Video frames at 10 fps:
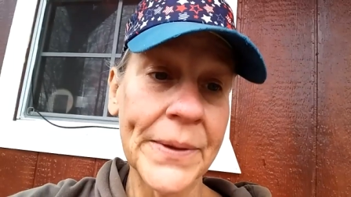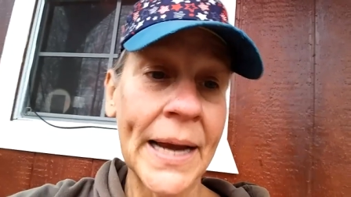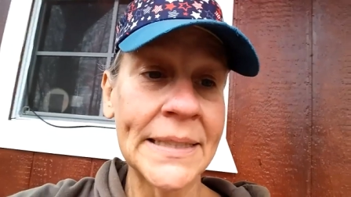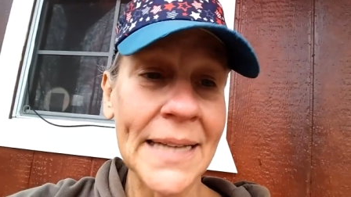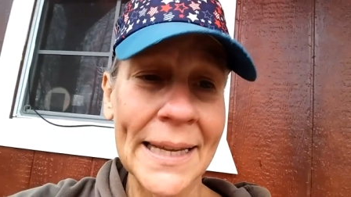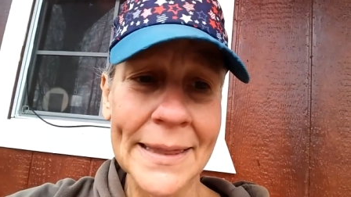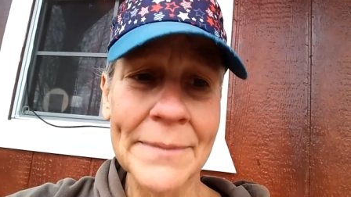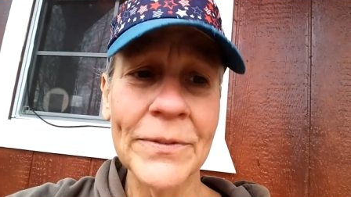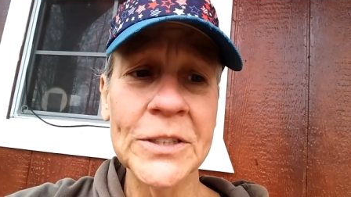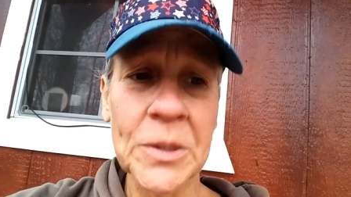I tighten
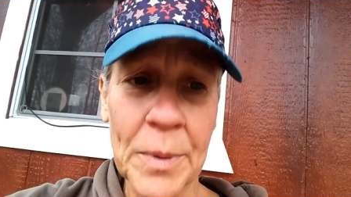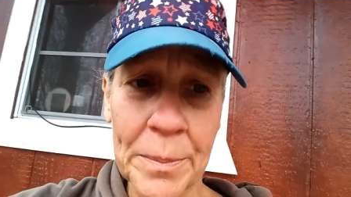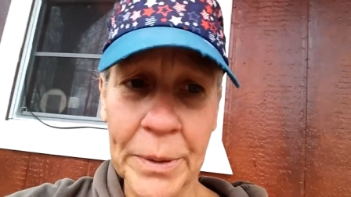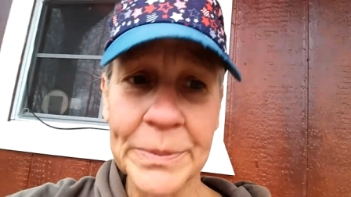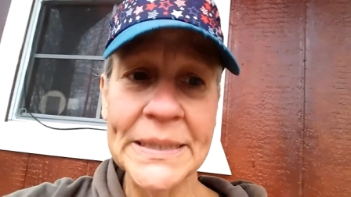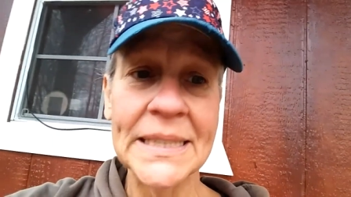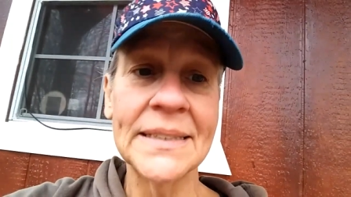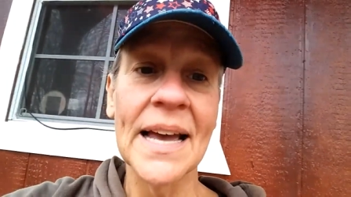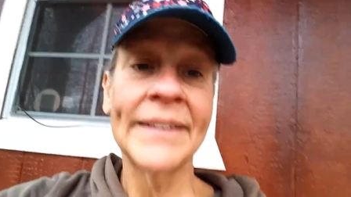them for shipping purposes.